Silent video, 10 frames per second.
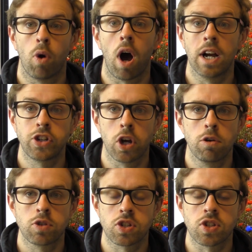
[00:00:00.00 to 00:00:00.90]
I
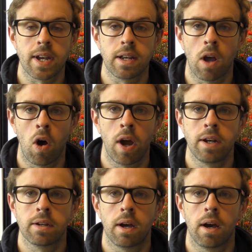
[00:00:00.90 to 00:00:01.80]
chose the
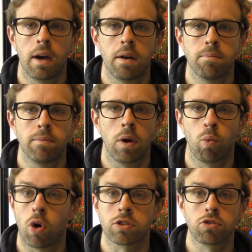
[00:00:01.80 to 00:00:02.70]
C9,
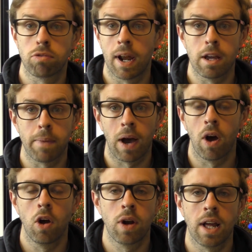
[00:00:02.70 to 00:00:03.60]
what's great about
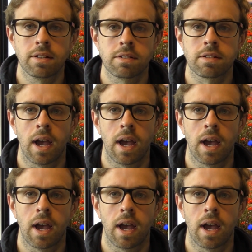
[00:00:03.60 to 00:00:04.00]
OLEDs,